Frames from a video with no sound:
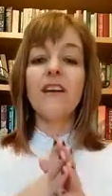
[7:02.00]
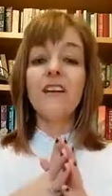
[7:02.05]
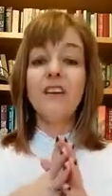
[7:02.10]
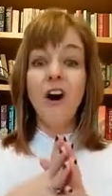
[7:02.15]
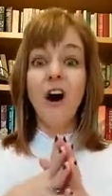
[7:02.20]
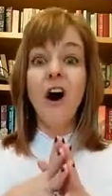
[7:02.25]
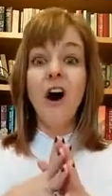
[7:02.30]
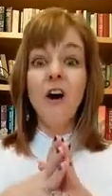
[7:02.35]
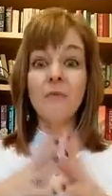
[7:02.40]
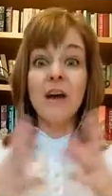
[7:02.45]

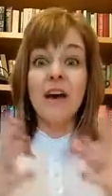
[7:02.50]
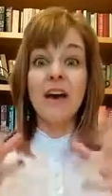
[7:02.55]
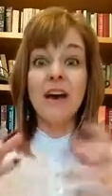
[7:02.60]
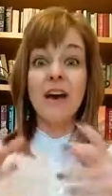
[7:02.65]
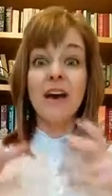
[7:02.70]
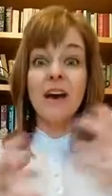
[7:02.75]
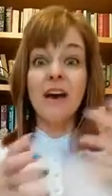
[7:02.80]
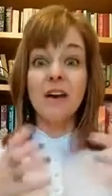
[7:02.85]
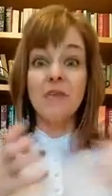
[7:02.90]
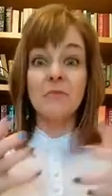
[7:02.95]
comment
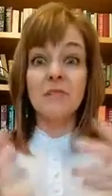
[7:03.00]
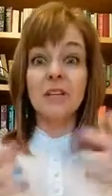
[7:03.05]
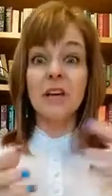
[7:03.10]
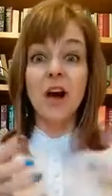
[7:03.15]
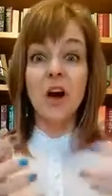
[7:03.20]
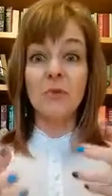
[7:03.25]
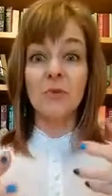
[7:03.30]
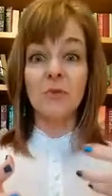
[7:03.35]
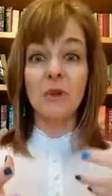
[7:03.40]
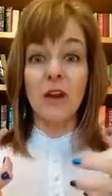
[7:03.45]
to
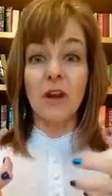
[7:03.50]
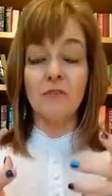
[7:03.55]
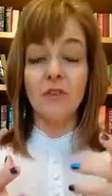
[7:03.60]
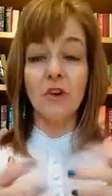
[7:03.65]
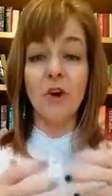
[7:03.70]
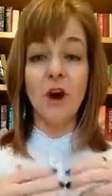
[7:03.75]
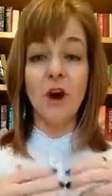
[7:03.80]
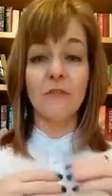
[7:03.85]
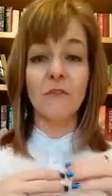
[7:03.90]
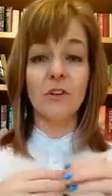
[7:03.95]
help drive
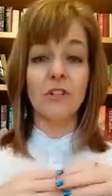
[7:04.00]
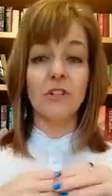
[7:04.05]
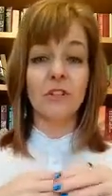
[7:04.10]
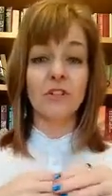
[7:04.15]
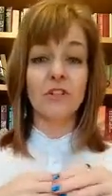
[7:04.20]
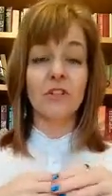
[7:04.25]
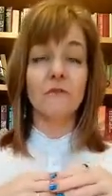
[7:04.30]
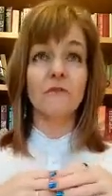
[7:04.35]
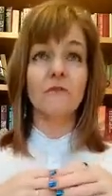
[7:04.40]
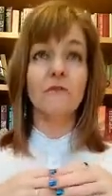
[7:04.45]
the
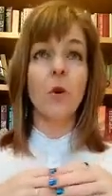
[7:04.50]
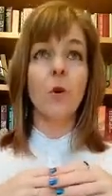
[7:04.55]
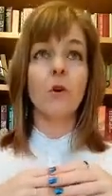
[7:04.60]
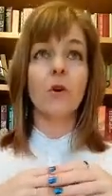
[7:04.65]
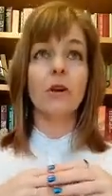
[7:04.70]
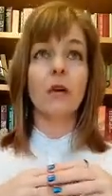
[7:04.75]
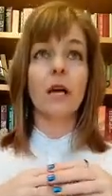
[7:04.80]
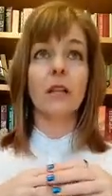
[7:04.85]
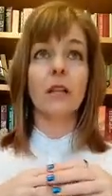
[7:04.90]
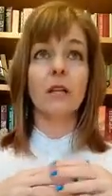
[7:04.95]
conversation
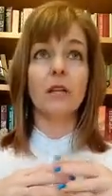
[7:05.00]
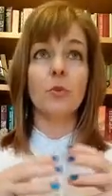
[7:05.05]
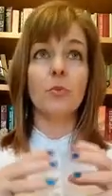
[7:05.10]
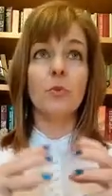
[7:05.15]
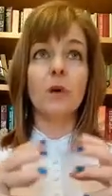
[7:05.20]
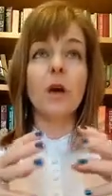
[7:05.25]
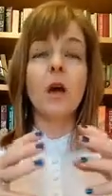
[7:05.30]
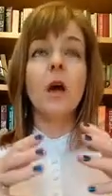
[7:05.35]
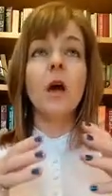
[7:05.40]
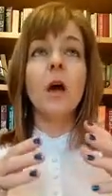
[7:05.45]
forward a little
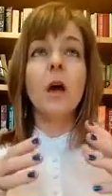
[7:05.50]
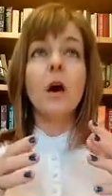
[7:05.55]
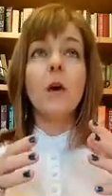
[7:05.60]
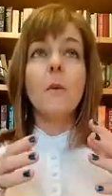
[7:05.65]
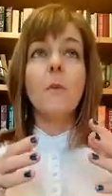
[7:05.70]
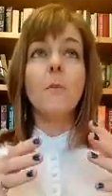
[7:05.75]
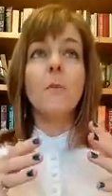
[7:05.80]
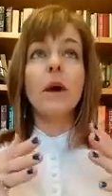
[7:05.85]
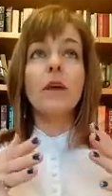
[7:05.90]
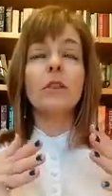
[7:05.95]
bit.
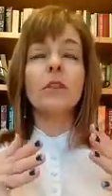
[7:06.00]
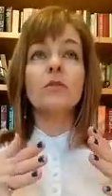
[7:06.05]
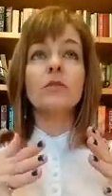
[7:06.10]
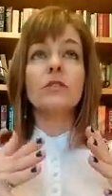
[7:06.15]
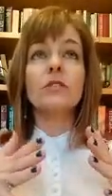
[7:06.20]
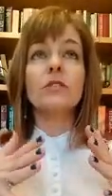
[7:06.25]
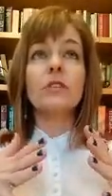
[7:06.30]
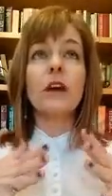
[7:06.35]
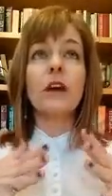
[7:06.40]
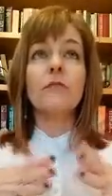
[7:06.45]
But
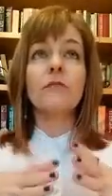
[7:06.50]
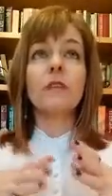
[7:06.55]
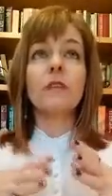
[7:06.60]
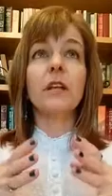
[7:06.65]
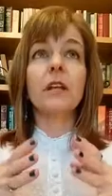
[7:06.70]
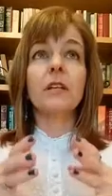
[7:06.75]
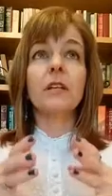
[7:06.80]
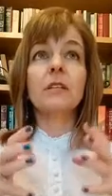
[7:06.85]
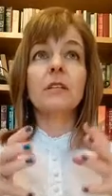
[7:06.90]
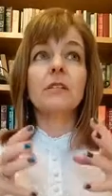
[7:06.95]
there's
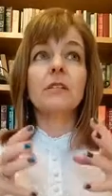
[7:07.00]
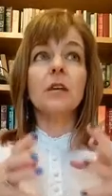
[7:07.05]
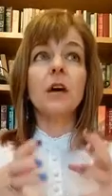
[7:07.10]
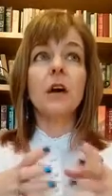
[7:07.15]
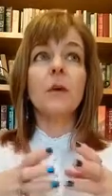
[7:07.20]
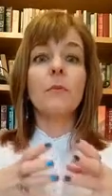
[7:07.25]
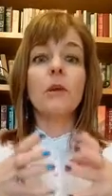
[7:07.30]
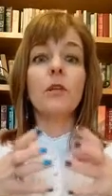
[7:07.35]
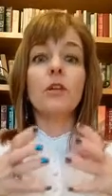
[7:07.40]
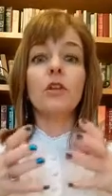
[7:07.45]
definitely
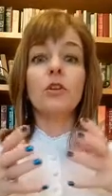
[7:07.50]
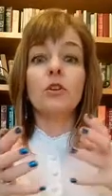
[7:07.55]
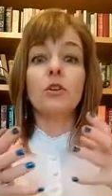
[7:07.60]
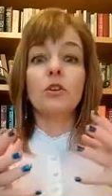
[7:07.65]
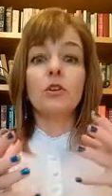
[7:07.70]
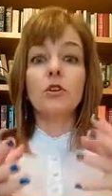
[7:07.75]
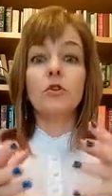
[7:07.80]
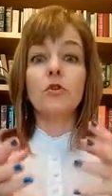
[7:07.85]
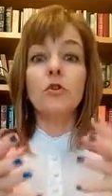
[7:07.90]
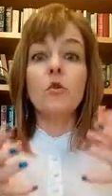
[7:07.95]
some
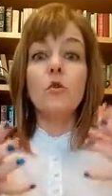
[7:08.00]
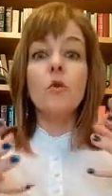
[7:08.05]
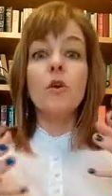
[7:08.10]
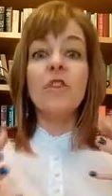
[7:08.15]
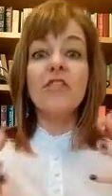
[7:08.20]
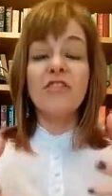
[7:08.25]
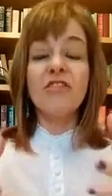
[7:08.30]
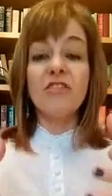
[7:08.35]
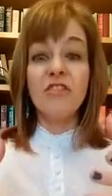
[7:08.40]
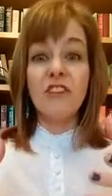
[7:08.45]
new
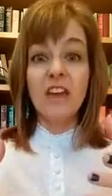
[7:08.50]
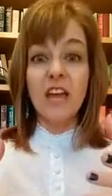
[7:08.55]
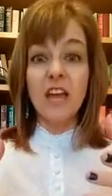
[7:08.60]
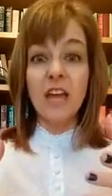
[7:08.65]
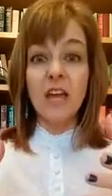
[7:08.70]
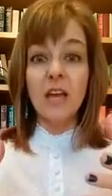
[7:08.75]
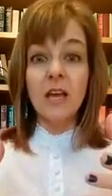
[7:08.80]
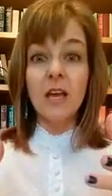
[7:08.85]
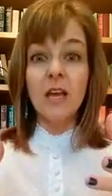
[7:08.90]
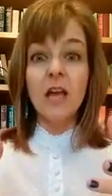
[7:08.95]

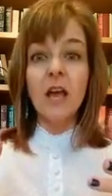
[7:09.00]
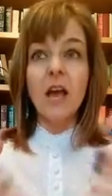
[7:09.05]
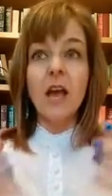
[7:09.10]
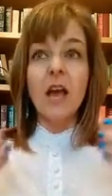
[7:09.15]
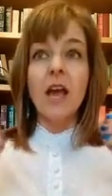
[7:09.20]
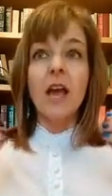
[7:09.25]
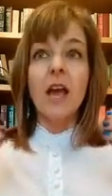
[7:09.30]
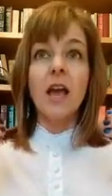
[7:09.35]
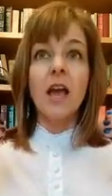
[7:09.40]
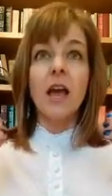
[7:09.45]
thing,
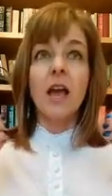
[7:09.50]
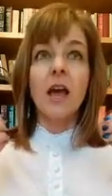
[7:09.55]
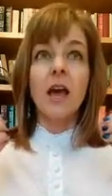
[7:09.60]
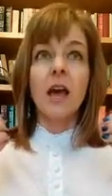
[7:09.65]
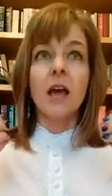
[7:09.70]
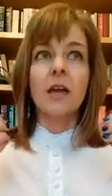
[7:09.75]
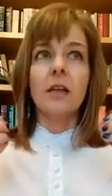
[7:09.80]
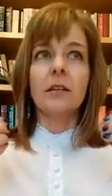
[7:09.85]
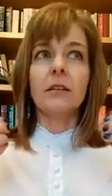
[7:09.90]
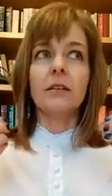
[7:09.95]

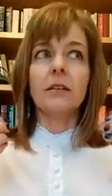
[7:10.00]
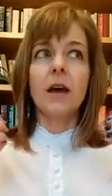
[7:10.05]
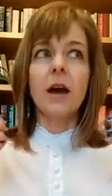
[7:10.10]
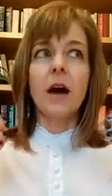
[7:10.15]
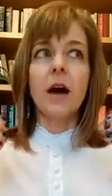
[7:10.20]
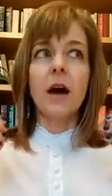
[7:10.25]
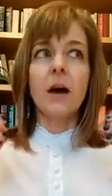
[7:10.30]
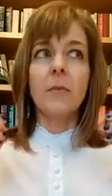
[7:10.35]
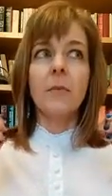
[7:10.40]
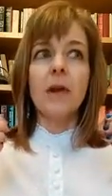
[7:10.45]
and
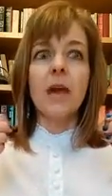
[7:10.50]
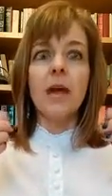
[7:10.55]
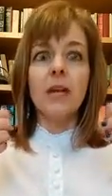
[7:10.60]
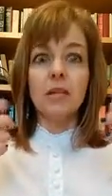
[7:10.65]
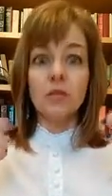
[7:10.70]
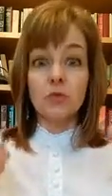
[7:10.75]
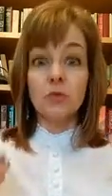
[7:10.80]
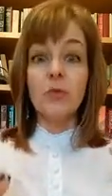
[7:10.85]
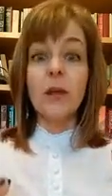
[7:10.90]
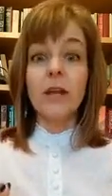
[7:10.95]

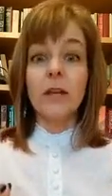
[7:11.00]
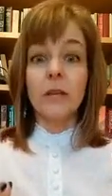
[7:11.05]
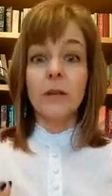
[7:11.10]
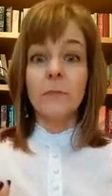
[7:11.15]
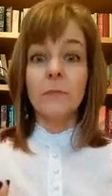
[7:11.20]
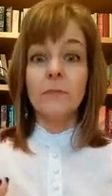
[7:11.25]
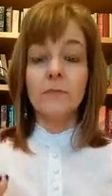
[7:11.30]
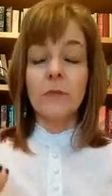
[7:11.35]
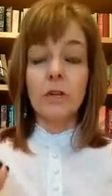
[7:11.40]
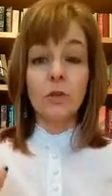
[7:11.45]
it's
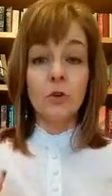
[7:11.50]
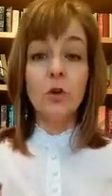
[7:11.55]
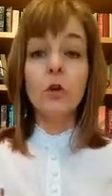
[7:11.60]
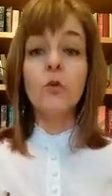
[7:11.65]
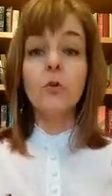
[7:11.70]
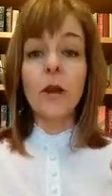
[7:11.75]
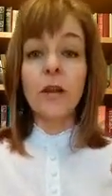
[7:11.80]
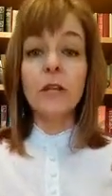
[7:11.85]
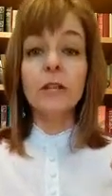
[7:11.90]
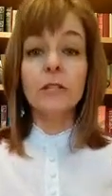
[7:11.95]
ready.
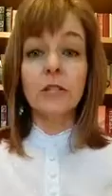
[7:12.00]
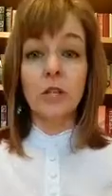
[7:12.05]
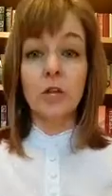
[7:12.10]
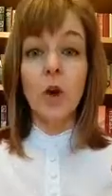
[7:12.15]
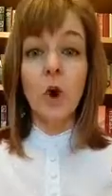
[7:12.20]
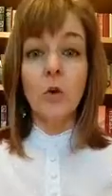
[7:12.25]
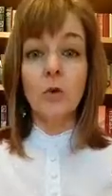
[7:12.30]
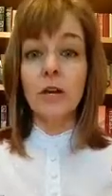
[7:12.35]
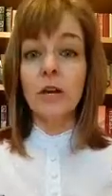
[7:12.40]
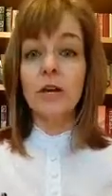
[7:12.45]
You're ready to
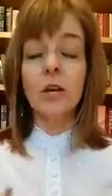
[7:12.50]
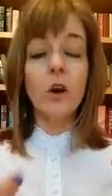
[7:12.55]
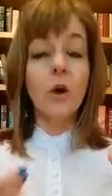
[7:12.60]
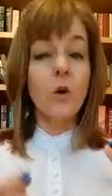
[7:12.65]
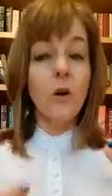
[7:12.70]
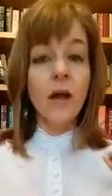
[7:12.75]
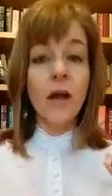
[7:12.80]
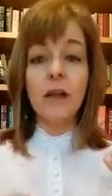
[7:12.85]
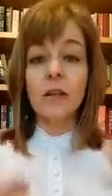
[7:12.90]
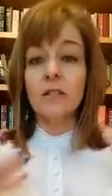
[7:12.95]
go. Like,
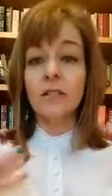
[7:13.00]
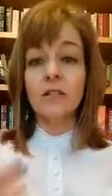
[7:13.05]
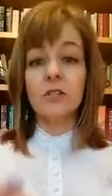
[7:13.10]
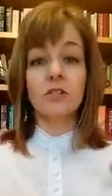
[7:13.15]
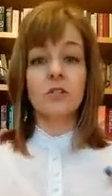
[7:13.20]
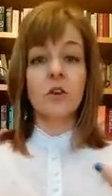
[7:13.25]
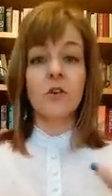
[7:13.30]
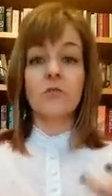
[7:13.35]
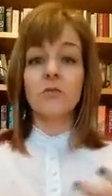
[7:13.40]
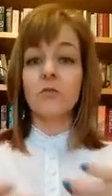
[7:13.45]
go ahead and
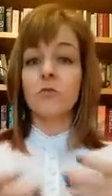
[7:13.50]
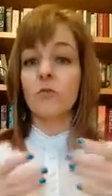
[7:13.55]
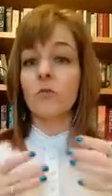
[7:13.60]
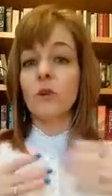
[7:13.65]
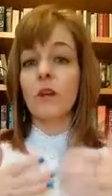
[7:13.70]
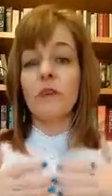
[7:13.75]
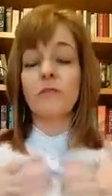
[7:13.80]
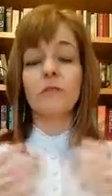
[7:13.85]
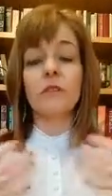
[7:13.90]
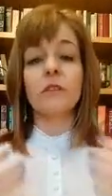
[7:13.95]
start
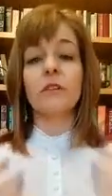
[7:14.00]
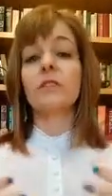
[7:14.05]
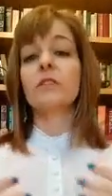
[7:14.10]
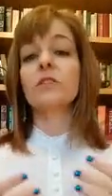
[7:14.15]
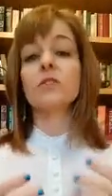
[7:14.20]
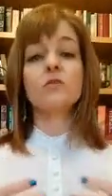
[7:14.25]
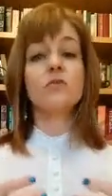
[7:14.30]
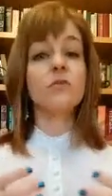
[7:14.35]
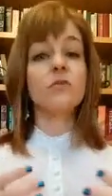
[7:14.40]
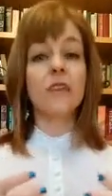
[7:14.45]
whatever this
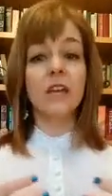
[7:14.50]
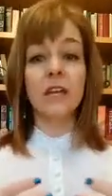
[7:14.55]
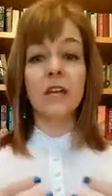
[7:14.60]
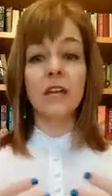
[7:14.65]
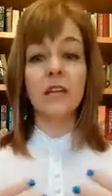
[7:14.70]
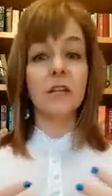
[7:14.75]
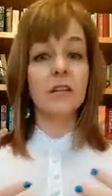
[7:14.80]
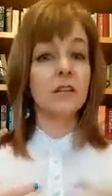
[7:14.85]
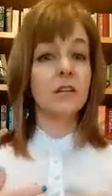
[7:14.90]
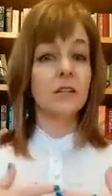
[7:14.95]
new thing
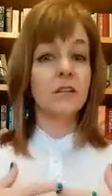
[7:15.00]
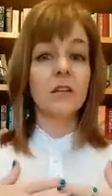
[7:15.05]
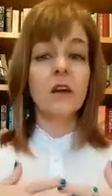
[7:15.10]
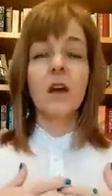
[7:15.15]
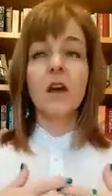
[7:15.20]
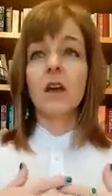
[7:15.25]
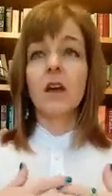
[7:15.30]
is.